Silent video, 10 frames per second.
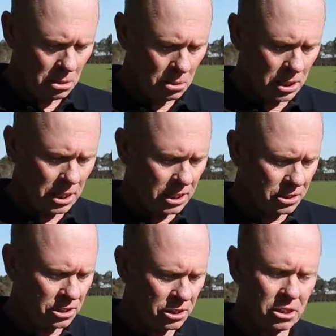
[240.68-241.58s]
What it is
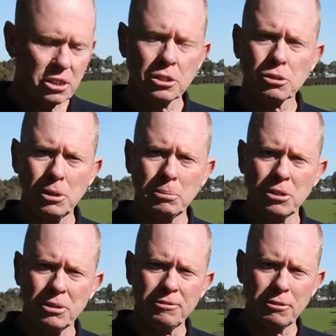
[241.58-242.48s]
just a
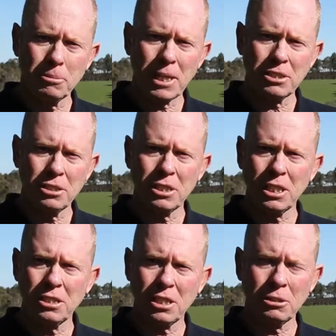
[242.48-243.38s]
description of Philmac's
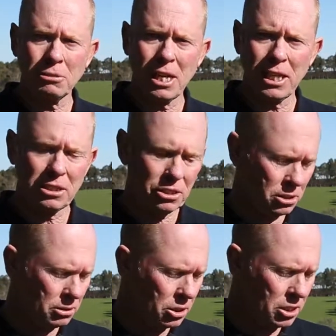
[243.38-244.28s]
UTC range.
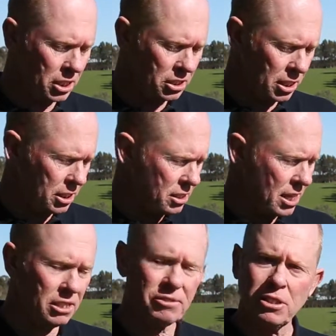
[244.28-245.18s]
UTC
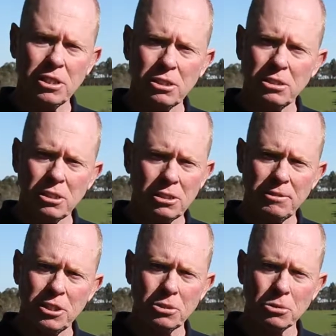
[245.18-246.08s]
stands for
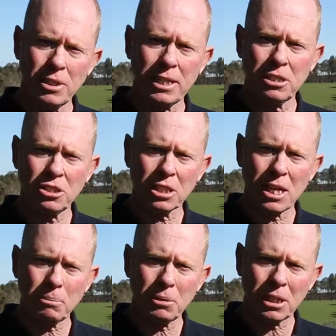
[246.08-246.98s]
Universal Transition
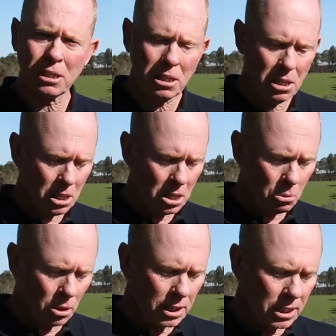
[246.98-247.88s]
Coupling.
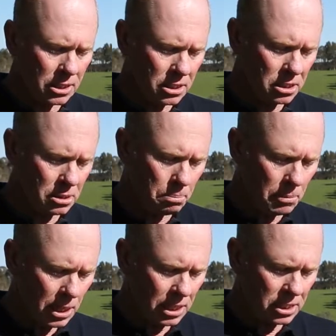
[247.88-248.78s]
What it is
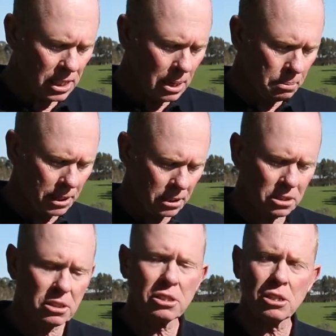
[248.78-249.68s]
it's a coupling that's
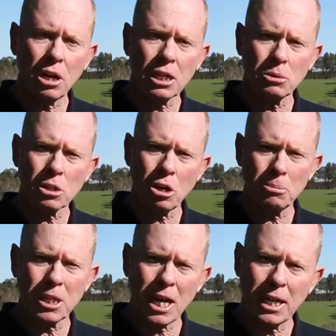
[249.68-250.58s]
designed to
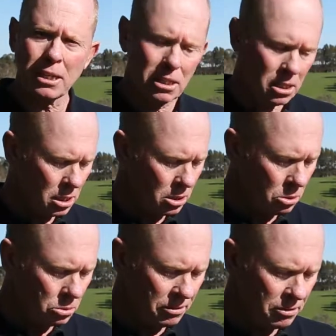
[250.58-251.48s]
accommodate
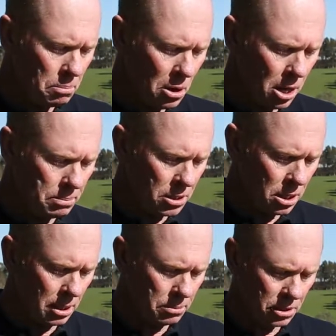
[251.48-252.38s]
all different pipe
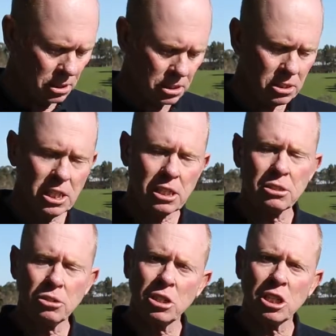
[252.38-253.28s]
types. So you can
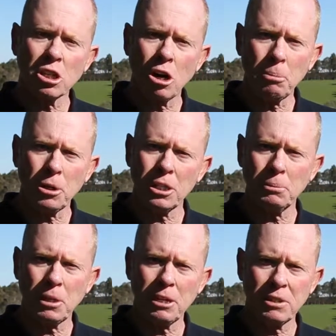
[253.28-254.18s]
join your copper, your
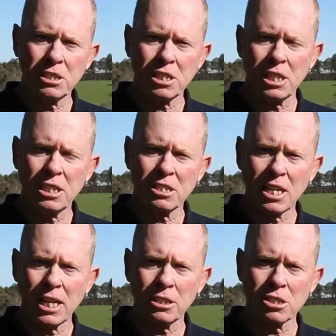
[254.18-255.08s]
PVC,
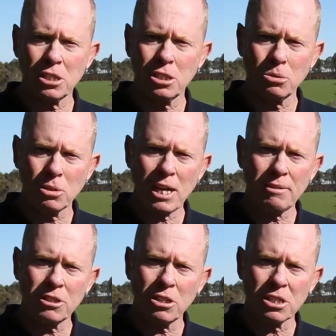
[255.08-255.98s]
stainless steel,
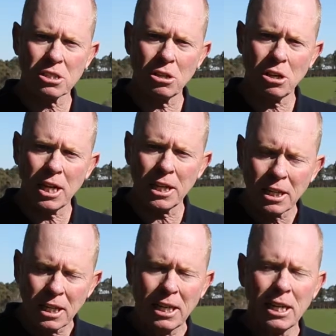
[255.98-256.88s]
galvanised iron,
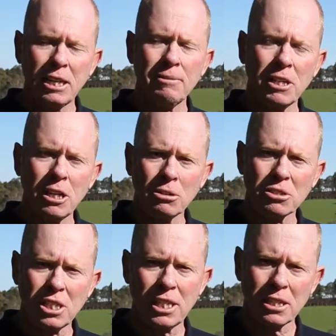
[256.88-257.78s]
even the old
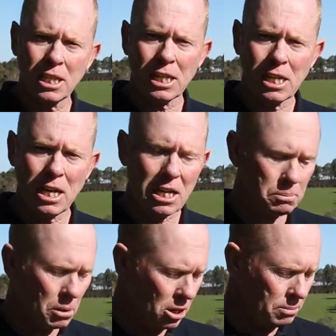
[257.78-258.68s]
C&D class
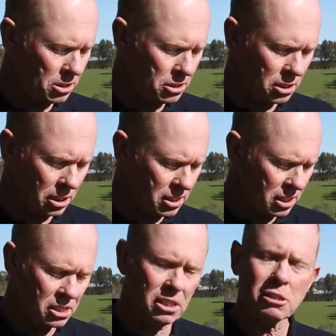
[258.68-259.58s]
pipe that still
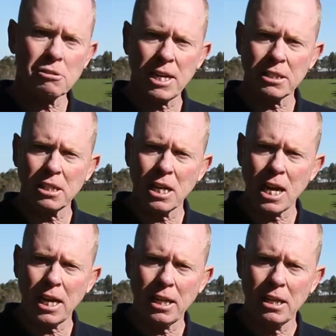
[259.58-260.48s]
exists in the ground
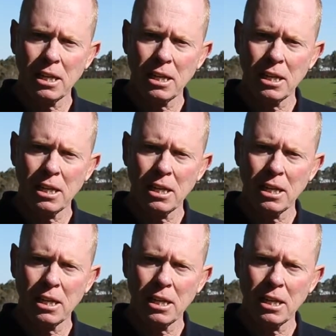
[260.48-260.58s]
today.